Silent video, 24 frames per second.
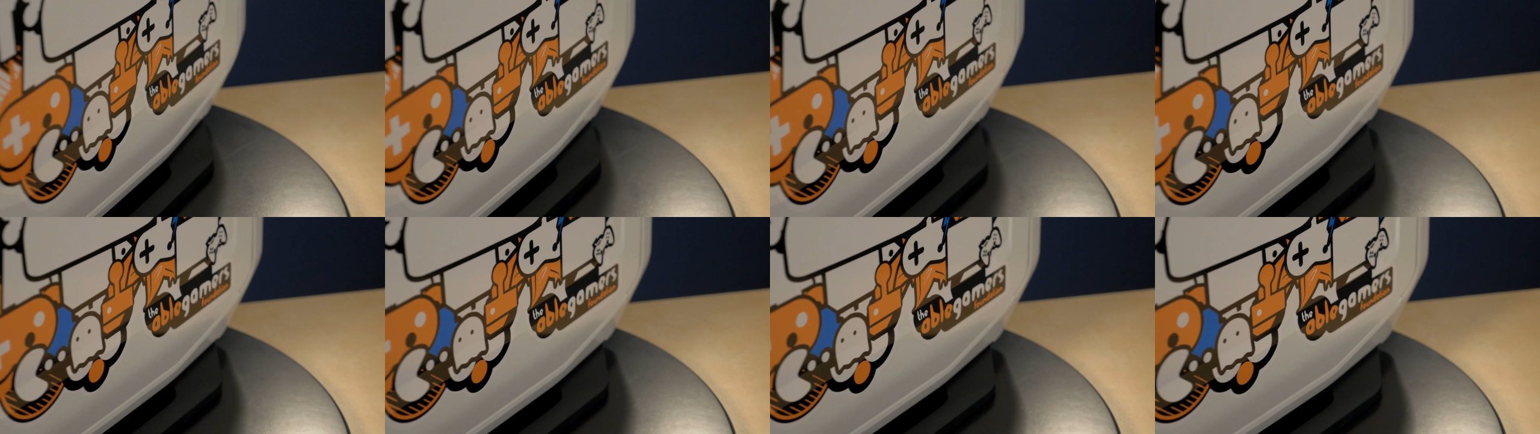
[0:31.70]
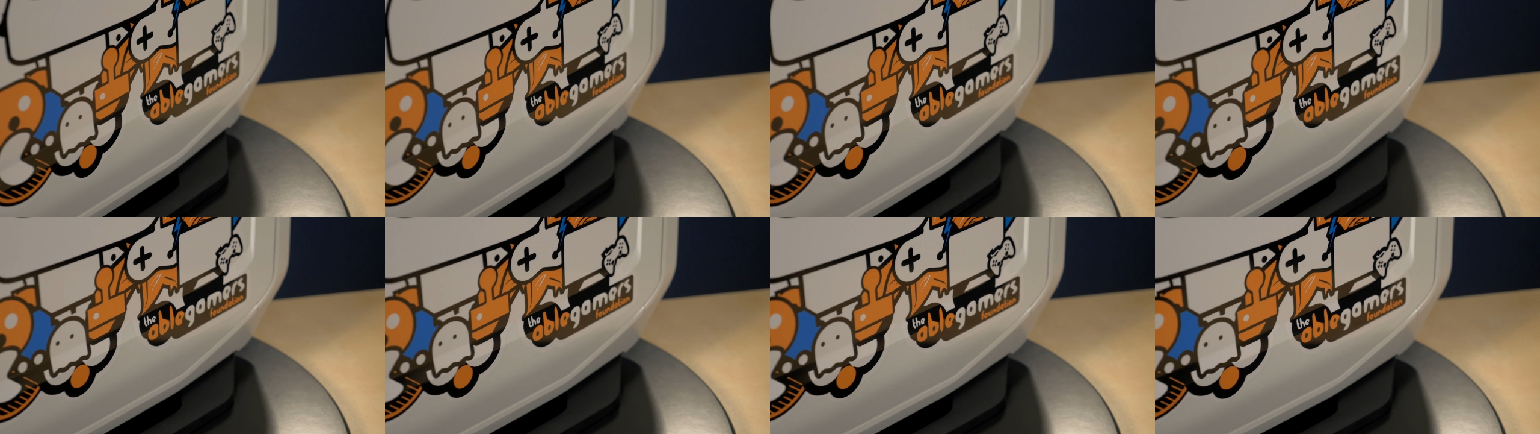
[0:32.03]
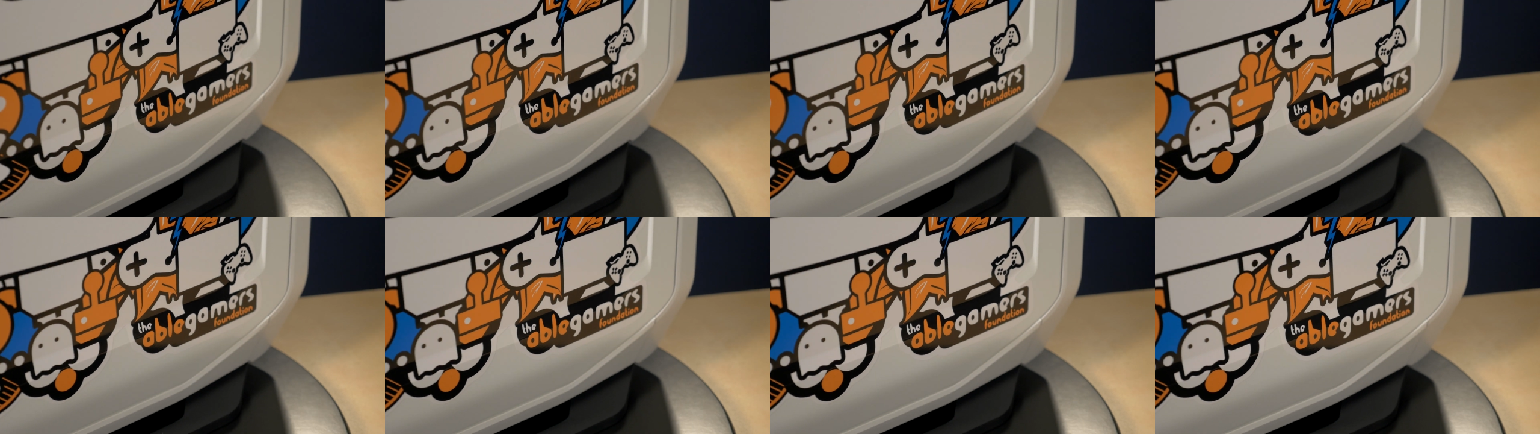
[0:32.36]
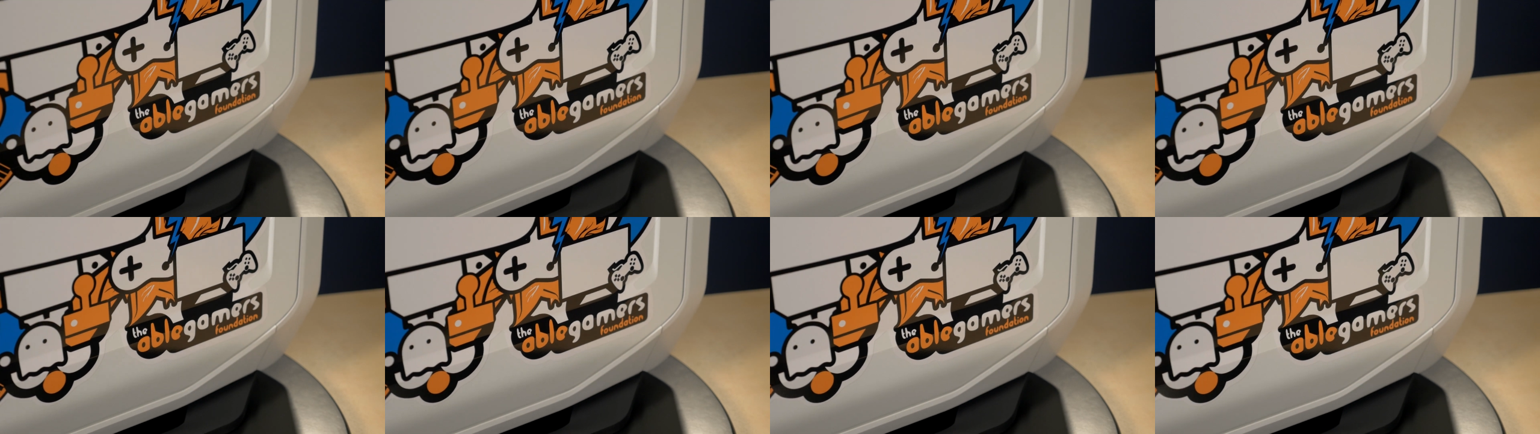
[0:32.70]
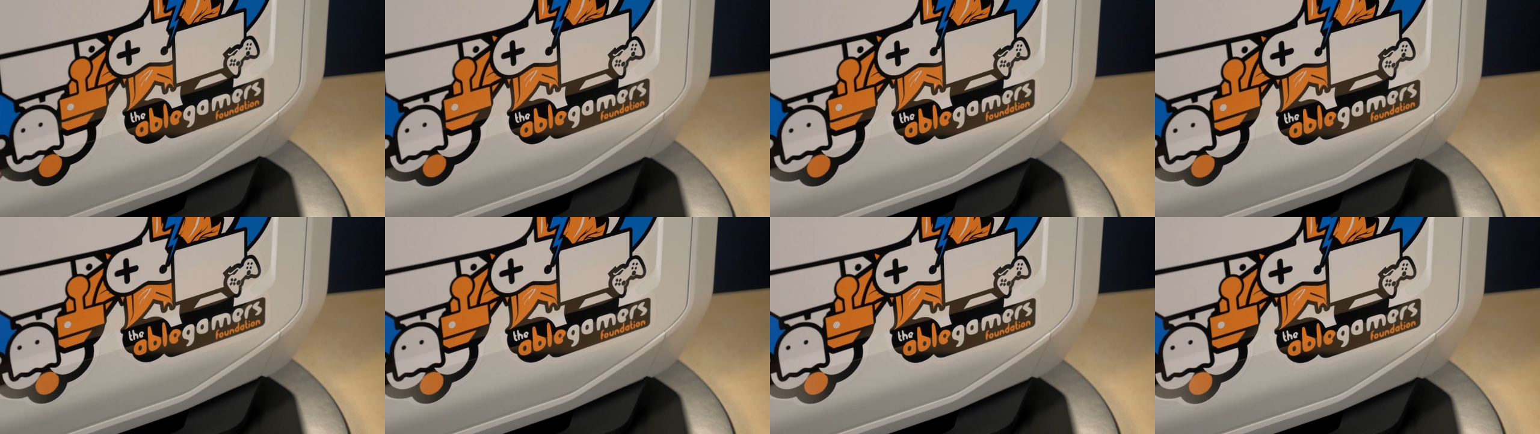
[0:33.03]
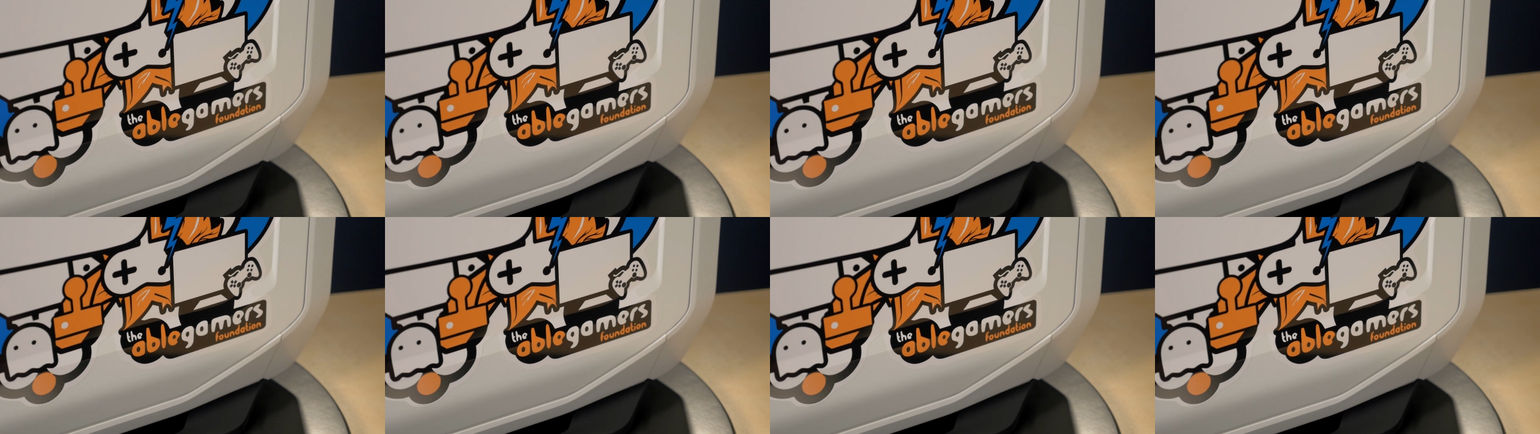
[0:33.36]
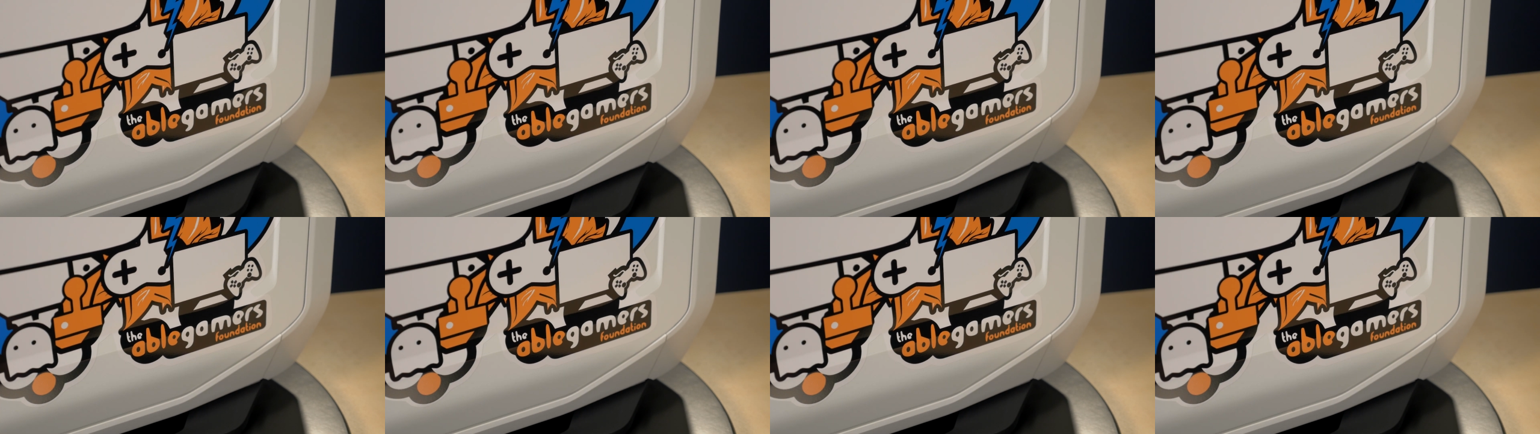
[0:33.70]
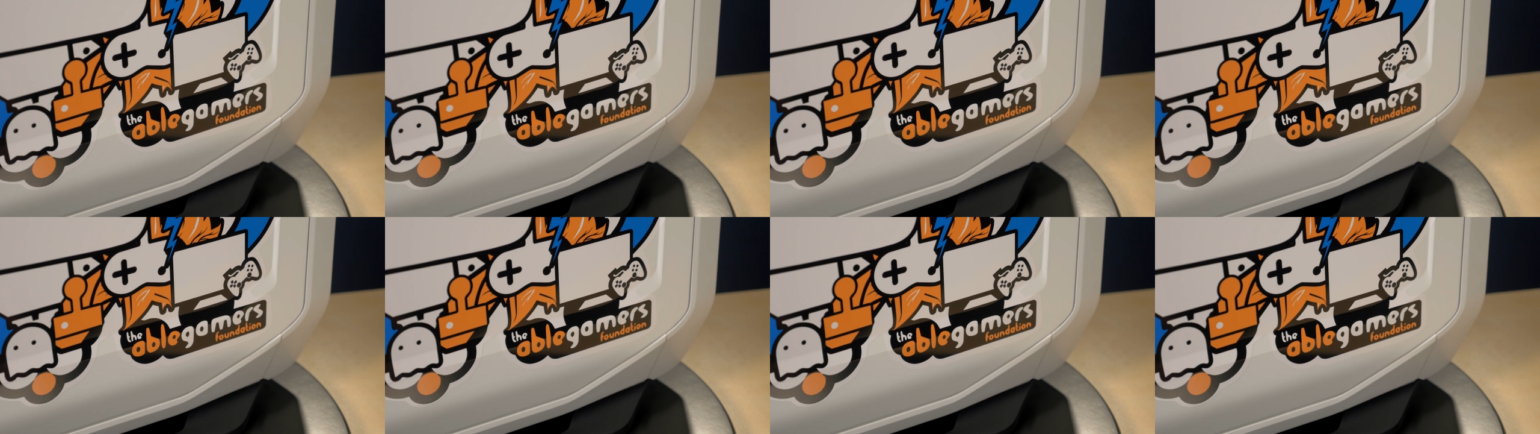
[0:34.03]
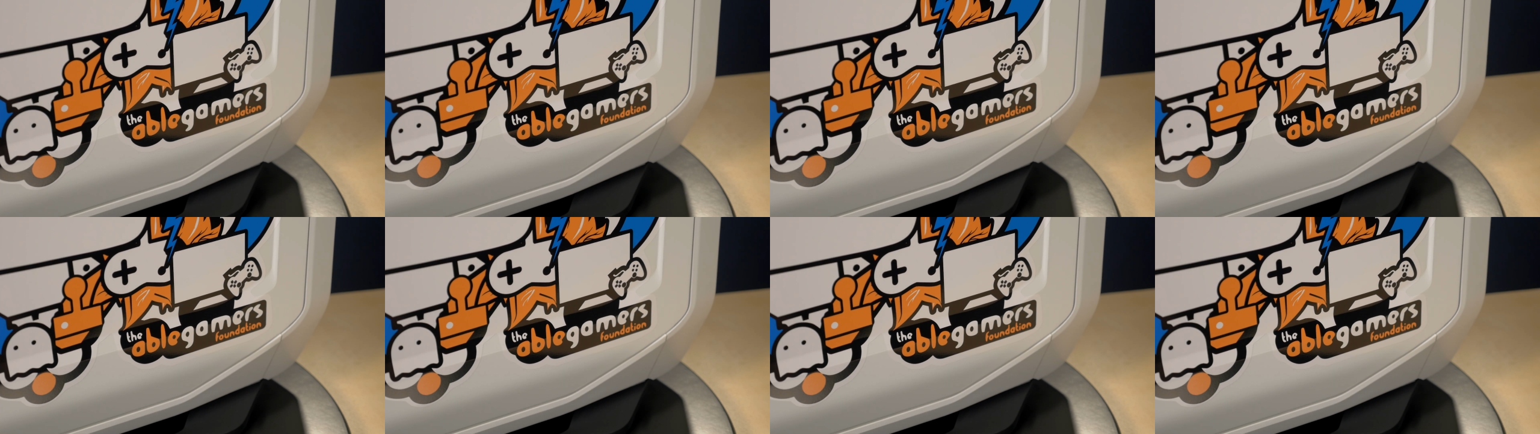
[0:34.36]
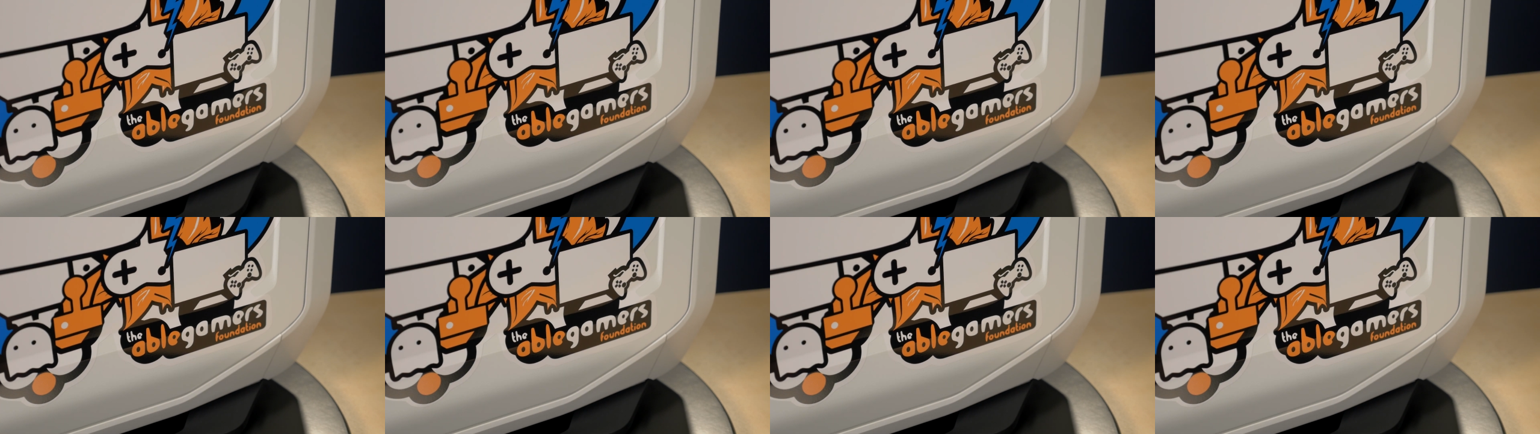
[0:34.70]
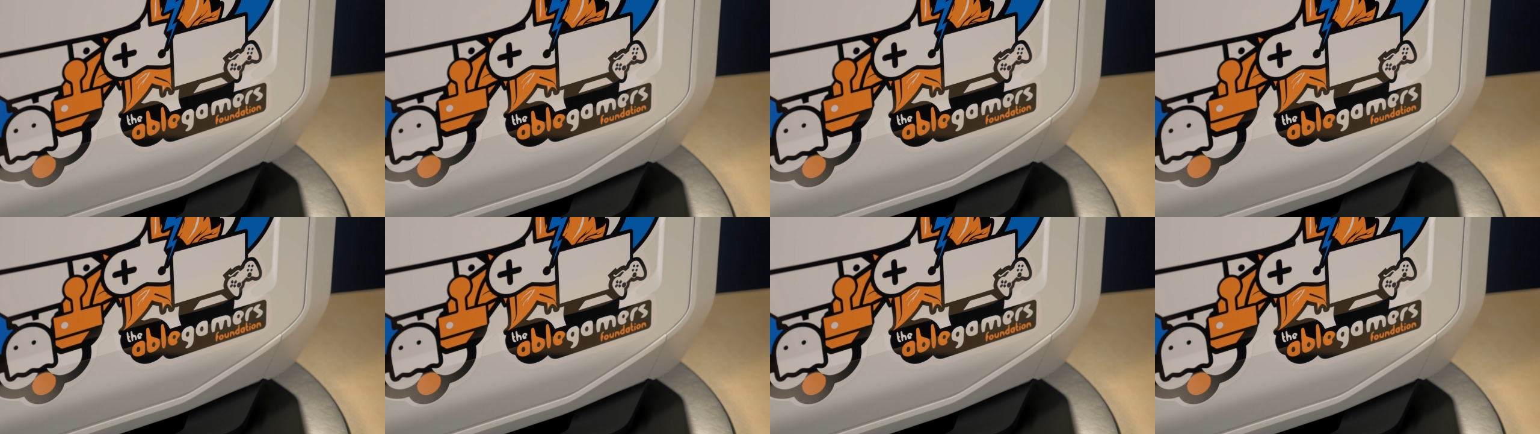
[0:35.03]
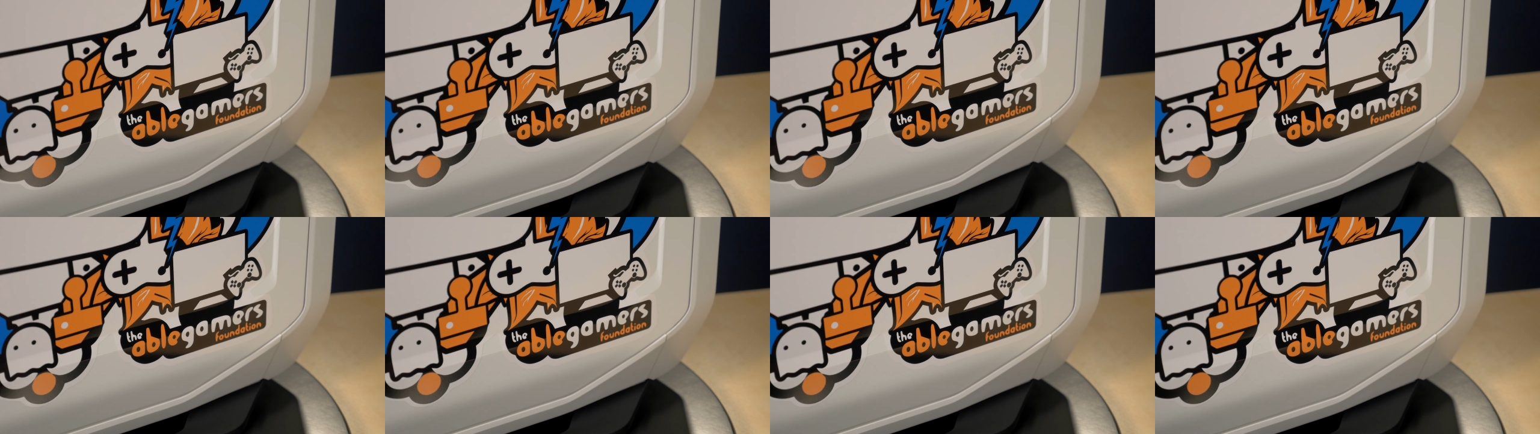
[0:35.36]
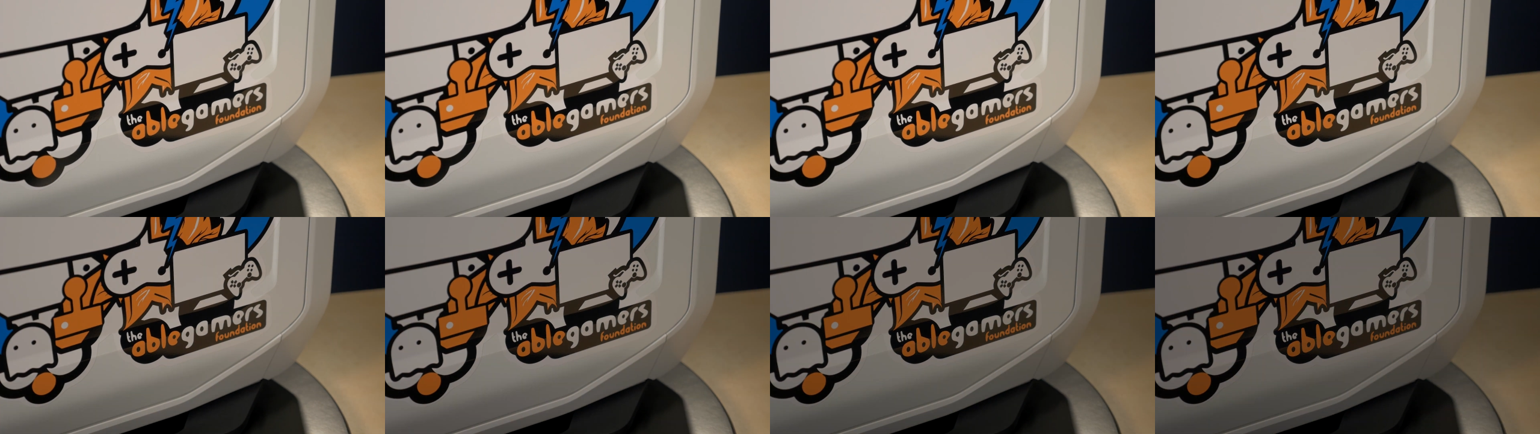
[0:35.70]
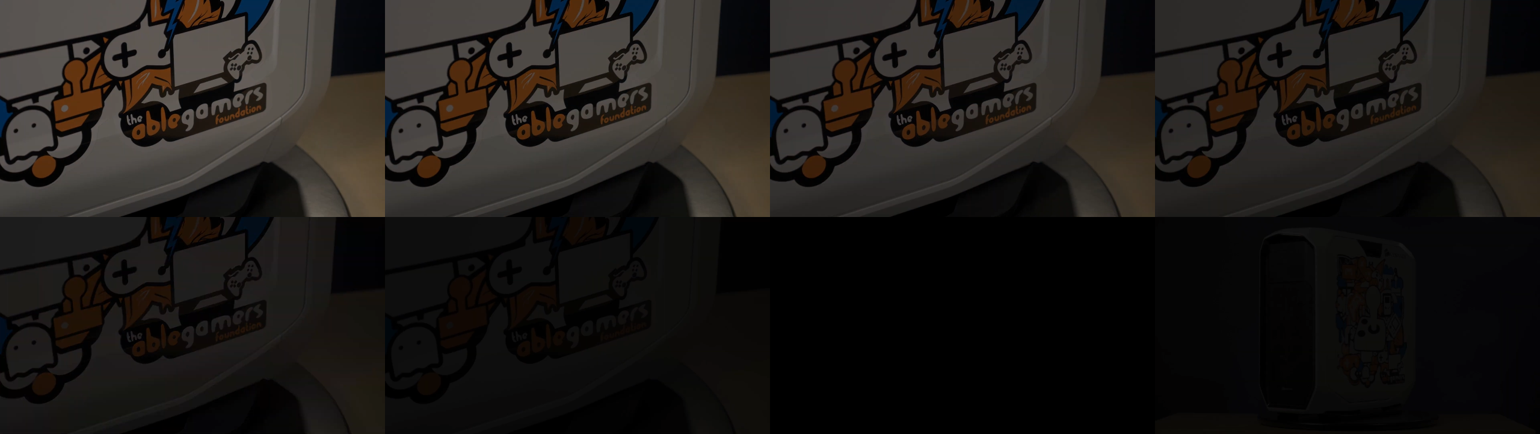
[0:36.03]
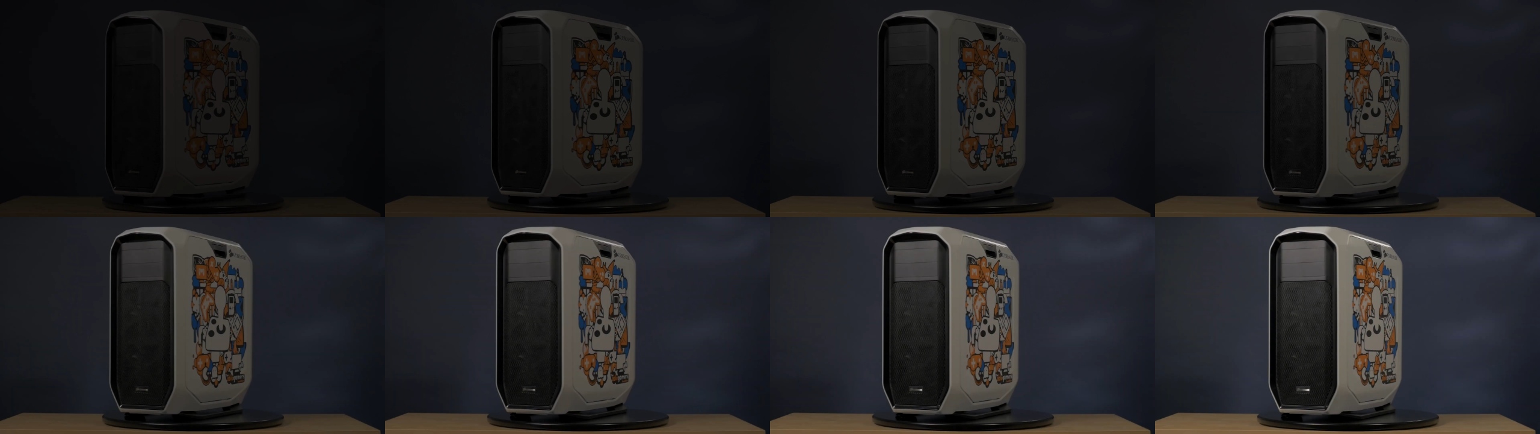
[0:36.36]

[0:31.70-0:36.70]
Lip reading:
No face is visible, so there are no lips to read.